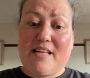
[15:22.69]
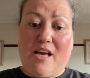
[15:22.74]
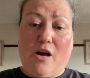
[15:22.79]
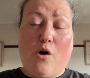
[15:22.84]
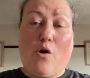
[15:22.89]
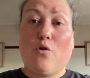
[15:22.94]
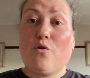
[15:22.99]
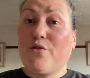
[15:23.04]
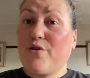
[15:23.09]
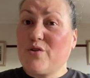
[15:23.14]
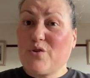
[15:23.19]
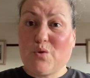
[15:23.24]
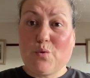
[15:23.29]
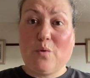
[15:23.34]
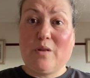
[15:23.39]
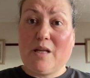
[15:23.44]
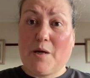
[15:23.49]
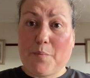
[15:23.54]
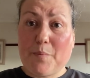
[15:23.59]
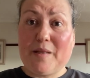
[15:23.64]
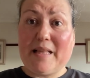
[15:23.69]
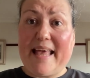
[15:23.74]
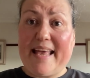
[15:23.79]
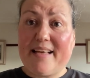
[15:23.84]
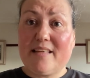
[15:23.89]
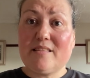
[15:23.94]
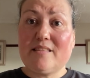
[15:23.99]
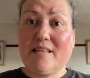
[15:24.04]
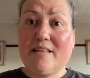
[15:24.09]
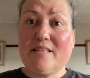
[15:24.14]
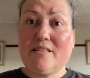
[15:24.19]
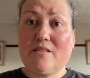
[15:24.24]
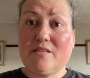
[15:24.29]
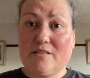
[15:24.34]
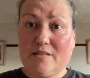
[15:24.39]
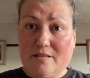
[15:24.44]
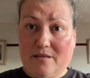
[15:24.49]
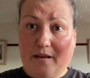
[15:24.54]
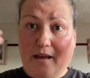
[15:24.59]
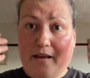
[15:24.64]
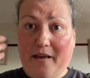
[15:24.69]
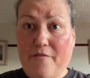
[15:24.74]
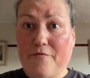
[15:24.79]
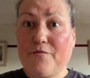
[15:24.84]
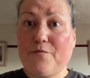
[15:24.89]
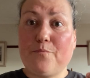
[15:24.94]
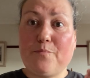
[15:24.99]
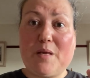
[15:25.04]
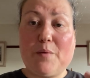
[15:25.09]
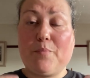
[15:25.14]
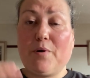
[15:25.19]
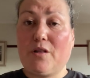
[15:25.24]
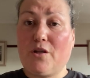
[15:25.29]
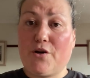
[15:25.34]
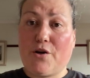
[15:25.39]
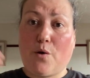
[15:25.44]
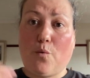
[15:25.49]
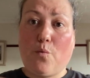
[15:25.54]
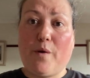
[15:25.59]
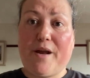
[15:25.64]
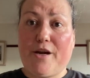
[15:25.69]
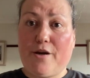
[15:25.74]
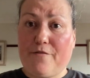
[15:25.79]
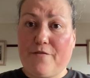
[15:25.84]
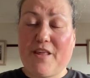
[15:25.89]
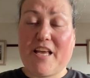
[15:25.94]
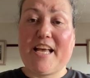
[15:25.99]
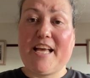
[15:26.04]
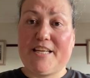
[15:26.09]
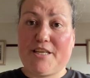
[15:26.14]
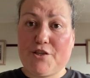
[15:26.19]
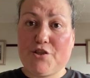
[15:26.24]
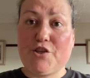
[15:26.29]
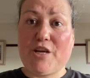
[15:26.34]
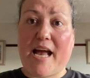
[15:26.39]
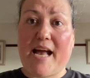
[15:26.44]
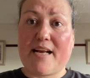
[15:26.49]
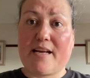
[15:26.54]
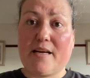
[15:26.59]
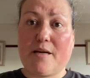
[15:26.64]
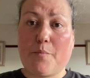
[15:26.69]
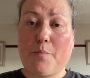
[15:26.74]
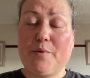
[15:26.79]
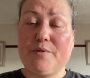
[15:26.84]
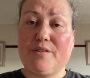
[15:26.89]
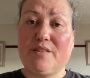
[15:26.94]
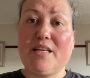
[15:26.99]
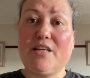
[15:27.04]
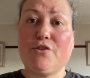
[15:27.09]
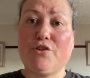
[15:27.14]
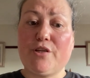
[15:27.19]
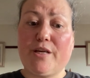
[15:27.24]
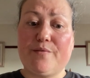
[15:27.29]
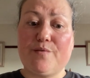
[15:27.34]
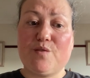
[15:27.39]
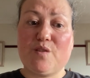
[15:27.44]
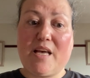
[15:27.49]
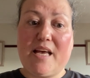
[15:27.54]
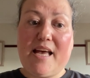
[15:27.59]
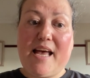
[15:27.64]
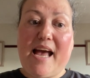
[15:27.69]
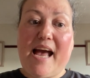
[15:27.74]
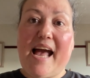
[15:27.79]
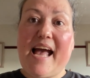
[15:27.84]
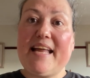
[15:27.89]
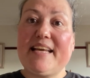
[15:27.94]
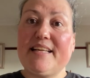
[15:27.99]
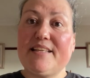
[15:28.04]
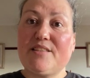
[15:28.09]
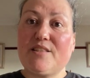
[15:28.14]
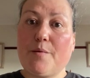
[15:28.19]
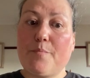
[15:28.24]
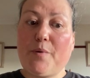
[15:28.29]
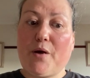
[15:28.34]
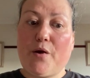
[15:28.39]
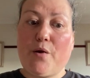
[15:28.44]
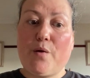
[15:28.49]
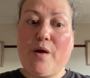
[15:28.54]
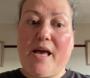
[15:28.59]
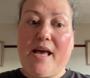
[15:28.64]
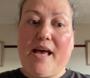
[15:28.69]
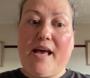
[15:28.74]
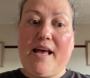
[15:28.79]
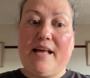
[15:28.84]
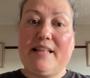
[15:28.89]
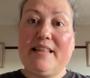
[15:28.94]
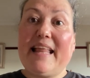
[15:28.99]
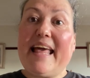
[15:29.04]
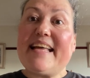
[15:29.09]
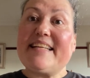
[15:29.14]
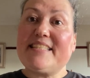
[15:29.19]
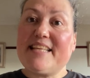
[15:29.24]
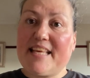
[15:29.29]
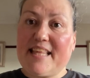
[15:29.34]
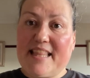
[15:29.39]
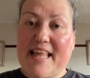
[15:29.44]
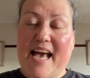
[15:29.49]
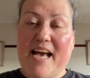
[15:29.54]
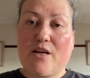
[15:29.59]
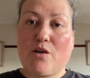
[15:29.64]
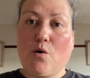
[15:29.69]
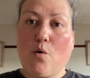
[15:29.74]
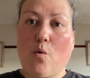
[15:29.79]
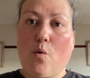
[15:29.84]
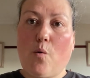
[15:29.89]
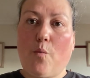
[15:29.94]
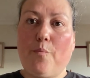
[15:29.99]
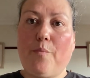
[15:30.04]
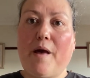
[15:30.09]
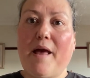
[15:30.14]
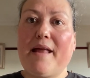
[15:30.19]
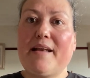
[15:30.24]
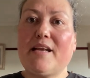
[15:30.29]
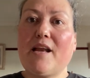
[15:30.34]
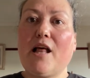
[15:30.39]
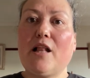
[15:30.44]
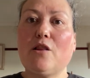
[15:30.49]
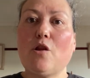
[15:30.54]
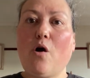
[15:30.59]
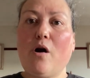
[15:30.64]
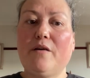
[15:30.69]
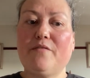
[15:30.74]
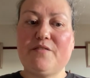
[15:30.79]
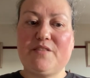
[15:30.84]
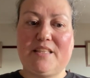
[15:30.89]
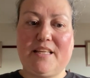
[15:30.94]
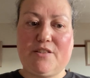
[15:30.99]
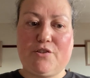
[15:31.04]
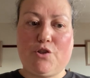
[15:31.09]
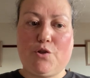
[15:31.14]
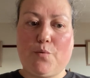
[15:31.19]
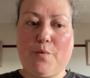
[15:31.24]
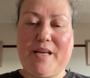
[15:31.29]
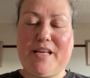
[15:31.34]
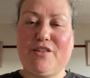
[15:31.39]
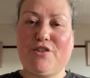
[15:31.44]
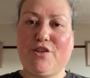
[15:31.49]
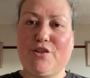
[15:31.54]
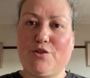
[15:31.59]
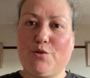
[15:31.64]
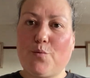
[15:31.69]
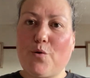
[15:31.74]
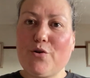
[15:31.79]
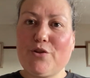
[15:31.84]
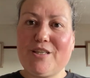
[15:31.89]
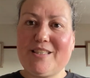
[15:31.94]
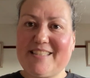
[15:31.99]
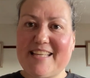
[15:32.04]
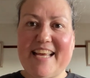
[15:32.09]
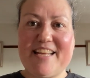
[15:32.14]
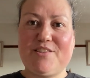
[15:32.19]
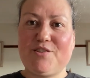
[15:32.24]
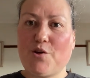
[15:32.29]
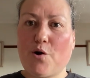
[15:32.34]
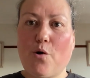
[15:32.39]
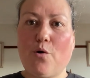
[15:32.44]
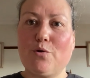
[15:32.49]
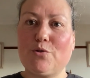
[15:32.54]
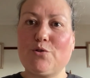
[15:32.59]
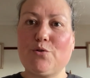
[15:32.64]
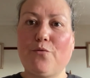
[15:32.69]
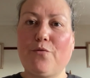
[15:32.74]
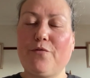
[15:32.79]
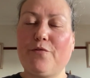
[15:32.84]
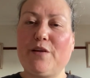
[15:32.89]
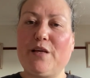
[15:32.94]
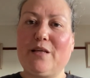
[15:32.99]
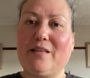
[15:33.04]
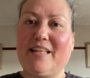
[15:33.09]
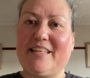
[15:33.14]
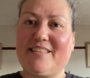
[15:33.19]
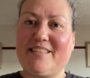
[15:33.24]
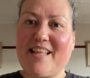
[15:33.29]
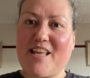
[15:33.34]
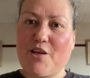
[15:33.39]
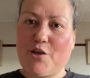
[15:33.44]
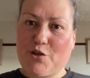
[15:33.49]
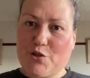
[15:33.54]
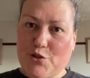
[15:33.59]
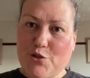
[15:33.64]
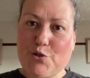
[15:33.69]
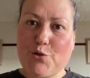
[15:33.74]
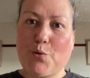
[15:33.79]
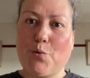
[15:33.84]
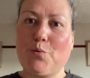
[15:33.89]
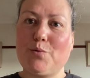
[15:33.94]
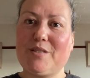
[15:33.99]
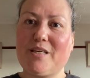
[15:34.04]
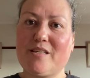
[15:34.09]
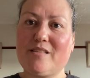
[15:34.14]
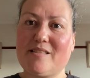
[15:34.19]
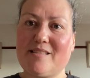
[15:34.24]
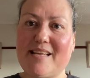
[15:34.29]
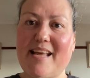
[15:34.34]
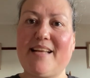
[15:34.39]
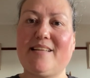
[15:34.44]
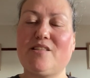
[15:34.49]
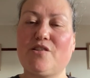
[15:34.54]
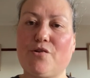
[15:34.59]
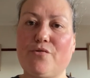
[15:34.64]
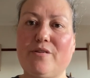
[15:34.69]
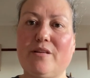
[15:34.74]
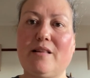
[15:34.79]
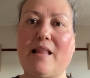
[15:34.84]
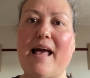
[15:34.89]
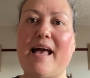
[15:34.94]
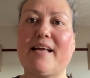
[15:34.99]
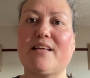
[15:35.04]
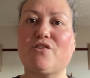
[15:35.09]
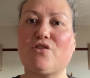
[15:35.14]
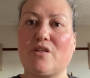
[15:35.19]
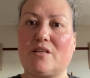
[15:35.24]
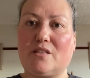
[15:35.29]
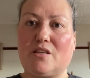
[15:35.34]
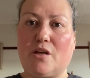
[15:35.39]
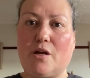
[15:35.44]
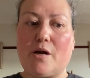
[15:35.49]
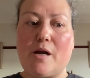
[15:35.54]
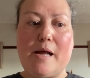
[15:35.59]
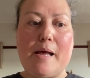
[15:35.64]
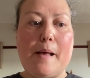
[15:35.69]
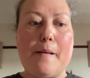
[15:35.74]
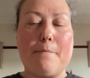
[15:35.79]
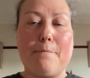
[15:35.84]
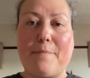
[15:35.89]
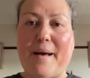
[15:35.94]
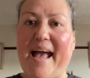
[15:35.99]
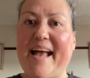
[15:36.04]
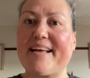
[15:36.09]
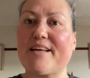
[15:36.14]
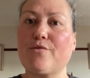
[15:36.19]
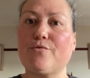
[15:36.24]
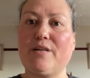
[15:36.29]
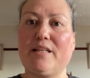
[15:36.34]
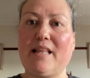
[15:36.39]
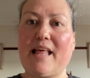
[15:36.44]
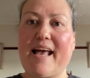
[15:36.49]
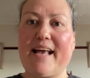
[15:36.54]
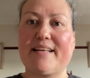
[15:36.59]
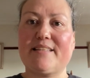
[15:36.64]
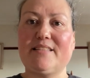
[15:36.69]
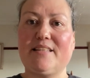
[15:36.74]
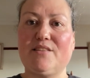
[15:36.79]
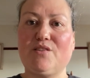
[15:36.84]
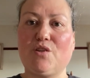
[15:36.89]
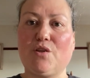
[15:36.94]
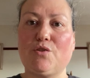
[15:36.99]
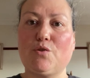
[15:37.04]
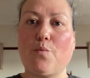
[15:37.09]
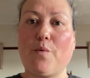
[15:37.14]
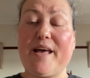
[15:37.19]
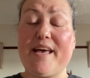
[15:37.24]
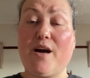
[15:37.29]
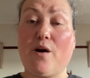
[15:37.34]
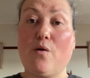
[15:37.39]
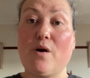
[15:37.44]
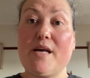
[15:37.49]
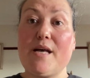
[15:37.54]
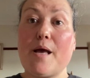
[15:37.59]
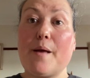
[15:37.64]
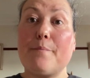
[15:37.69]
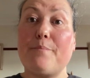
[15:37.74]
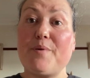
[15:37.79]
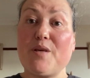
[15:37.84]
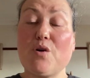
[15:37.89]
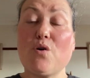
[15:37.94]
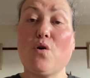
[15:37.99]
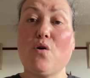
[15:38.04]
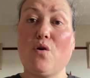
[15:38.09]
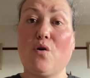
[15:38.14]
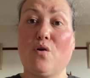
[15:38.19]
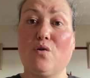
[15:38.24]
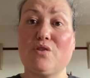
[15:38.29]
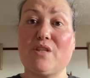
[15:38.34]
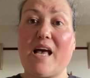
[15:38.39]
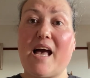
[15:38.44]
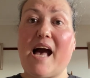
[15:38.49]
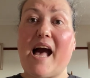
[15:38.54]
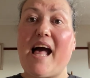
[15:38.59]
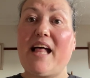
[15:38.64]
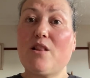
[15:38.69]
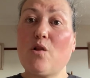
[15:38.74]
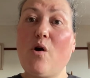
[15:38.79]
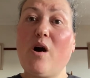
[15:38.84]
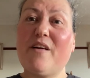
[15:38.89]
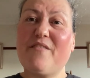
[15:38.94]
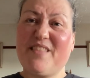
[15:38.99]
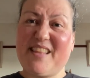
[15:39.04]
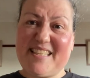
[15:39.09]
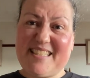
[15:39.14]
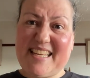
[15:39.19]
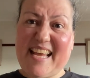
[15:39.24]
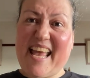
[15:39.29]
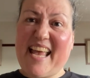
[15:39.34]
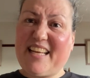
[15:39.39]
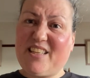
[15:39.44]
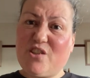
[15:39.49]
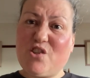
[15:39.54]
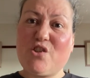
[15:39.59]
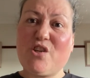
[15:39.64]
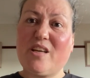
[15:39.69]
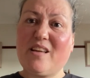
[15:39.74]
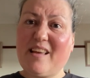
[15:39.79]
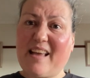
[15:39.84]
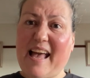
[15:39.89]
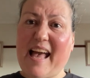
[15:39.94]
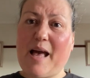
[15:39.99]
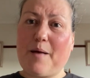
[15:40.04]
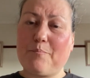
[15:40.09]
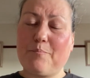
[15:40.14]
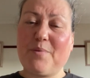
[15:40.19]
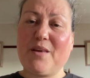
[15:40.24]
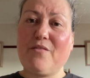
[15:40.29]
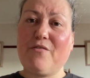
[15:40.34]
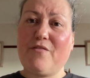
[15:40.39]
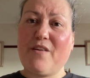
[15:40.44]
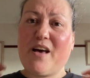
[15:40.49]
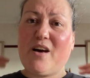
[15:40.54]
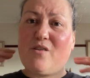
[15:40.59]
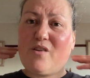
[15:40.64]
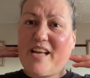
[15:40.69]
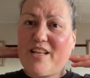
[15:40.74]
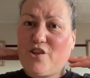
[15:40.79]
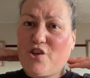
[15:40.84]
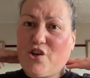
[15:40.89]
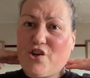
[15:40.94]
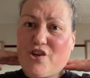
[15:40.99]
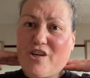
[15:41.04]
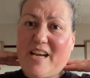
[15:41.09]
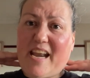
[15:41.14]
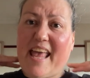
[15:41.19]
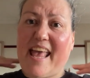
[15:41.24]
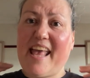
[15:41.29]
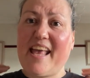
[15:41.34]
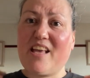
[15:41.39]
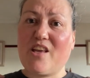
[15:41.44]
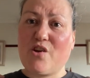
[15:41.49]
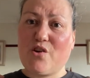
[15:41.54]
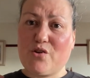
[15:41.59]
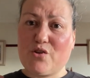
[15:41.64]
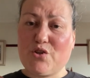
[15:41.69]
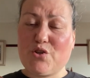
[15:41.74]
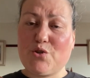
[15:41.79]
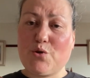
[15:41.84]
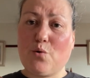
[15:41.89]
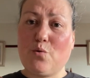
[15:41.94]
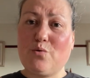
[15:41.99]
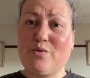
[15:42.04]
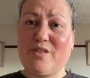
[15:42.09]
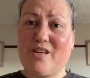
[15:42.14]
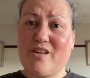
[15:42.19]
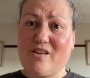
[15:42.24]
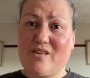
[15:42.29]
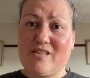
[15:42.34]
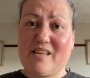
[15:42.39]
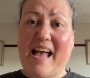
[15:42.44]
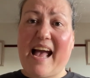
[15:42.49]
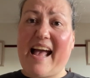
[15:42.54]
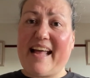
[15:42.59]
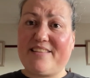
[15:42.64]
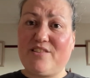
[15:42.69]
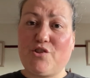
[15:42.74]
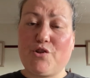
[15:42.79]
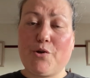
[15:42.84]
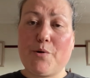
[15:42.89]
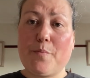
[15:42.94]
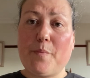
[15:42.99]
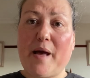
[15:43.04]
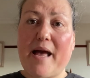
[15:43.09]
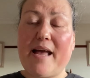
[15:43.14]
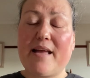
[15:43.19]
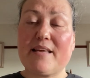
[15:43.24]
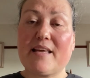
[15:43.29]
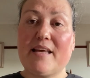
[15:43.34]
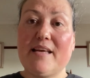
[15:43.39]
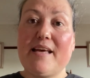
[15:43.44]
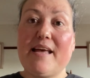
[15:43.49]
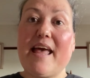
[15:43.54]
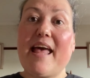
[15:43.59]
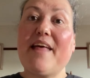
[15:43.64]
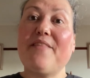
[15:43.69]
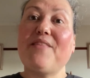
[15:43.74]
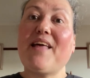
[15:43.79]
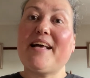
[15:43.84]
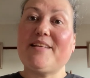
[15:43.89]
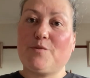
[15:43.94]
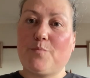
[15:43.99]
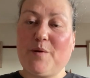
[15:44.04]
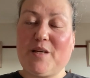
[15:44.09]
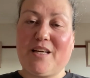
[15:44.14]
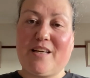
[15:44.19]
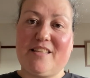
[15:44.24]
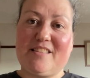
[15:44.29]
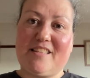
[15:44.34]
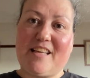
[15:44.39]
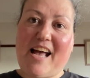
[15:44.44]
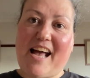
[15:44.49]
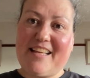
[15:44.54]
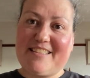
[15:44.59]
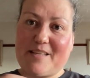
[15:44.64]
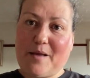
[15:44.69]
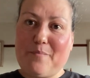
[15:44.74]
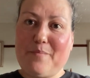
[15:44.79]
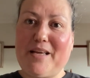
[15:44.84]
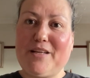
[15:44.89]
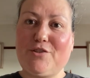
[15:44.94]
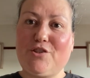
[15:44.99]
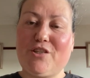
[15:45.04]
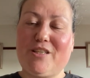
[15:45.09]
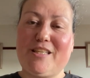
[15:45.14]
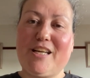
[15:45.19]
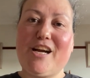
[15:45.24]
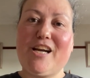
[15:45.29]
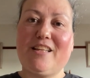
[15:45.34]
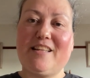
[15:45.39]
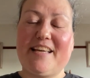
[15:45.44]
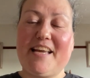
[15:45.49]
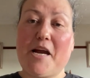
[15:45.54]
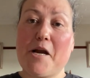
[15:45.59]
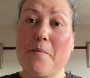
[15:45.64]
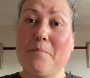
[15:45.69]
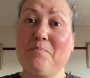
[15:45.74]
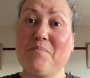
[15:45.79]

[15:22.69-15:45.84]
or the solar plexus, if people are aware of the kind of chakra positions. And it's about letting that go. But in a lot of situations, what you tend to also feel is that your shoulders tend to relax and your back relaxes as well, because a lot of the tension can be felt in your neck, your shoulders and your back. And that's because, as I mentioned earlier,